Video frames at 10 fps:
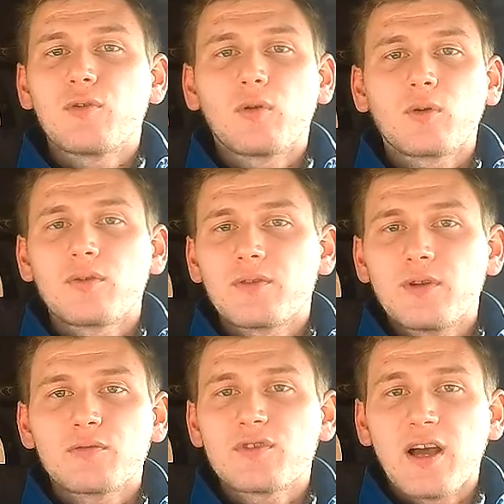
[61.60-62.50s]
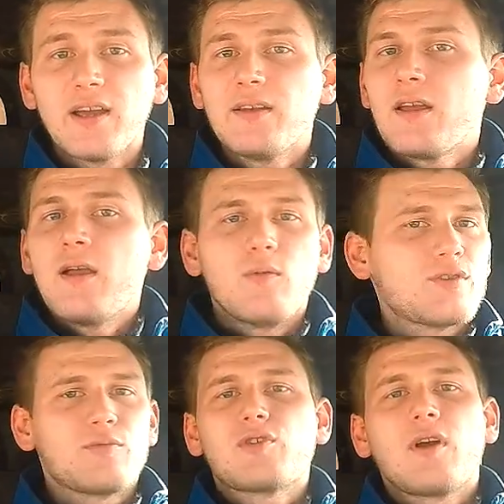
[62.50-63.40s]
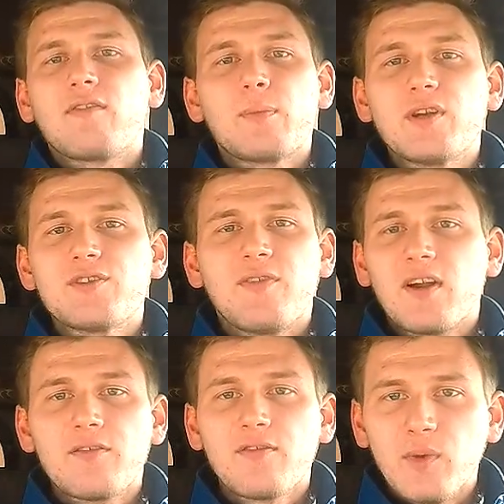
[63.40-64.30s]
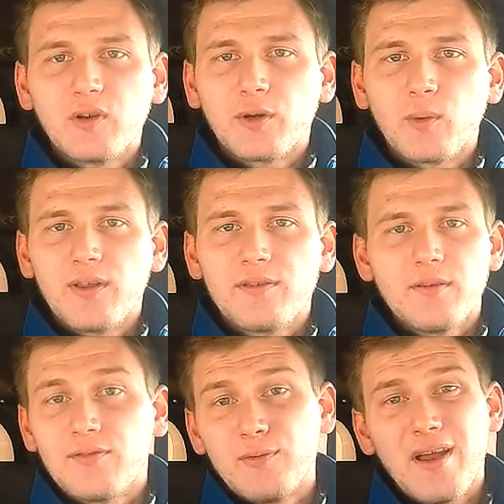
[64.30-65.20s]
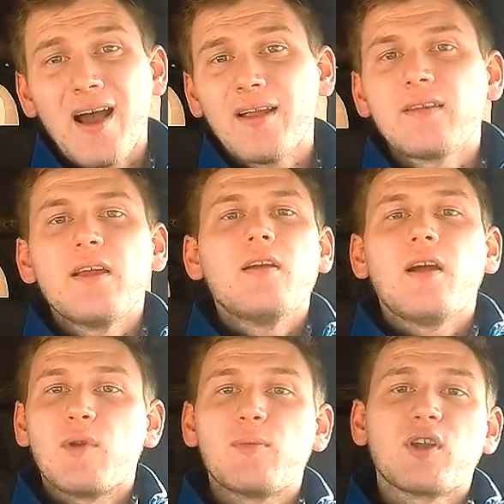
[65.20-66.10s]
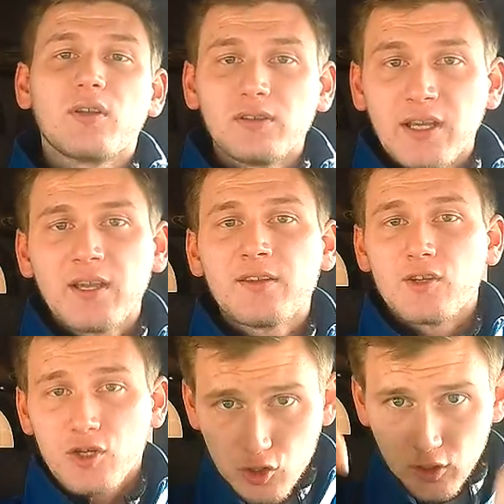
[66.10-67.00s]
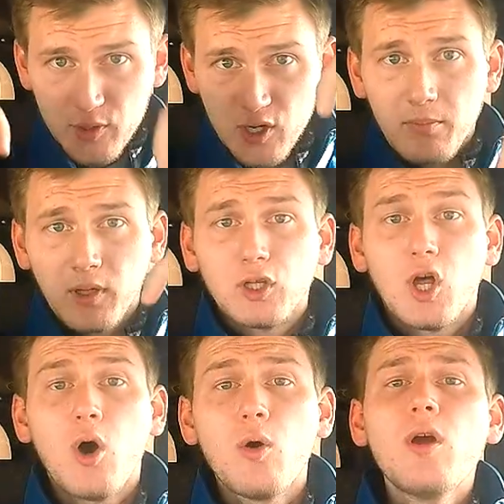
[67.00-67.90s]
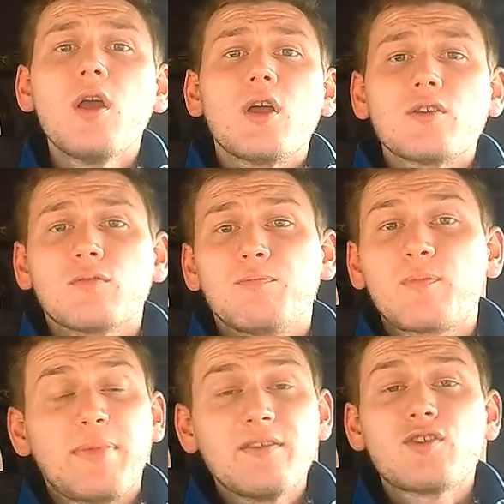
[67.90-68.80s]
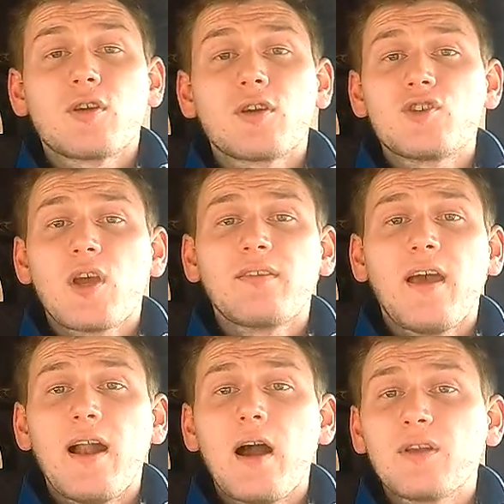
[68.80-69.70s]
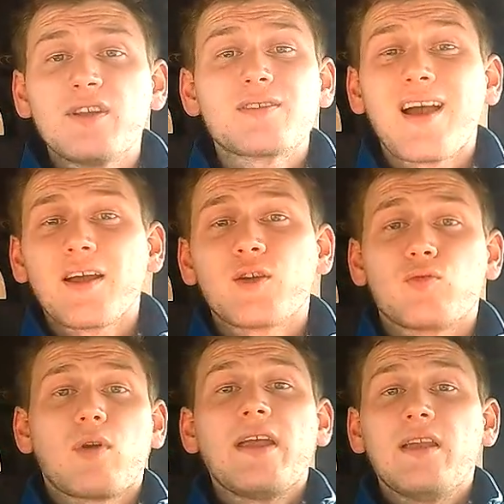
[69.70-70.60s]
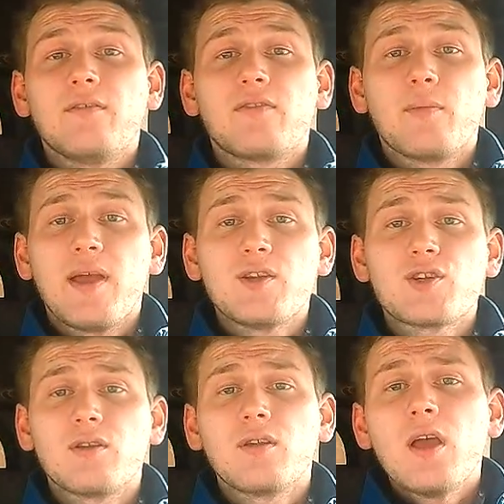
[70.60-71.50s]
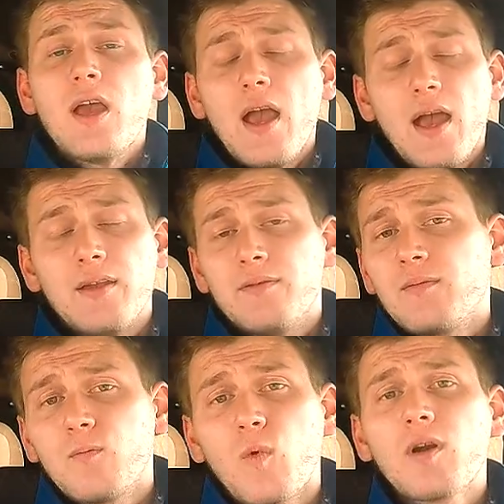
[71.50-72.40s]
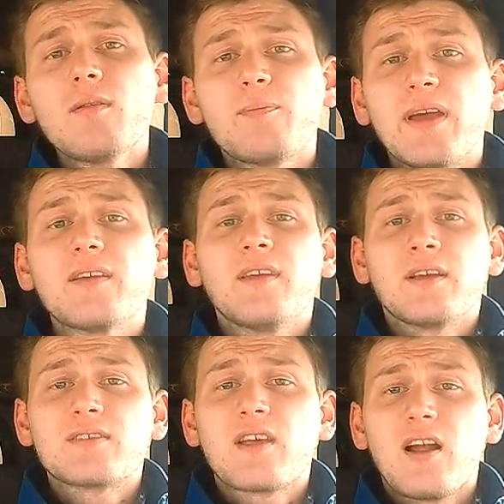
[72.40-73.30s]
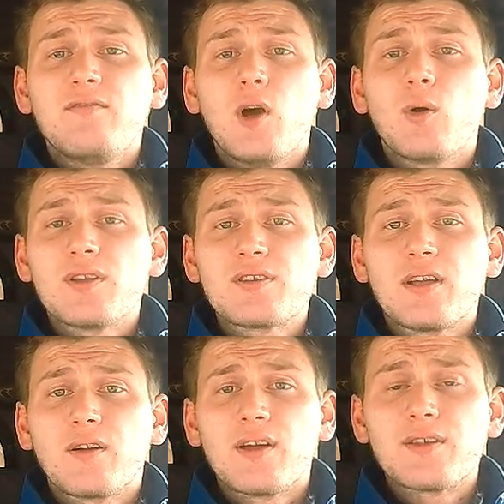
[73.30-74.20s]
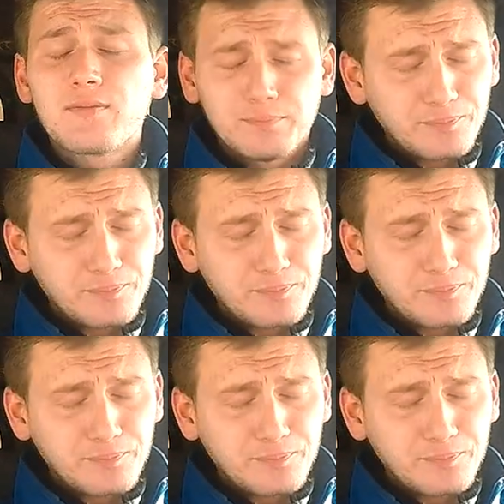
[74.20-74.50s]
solar, you know, site, which I'm sure everybody's very familiar with. If you're not, I'm gonna put a link in the description below, so be sure to check that out. He's got great information. And one of the big things that I've noticed here is,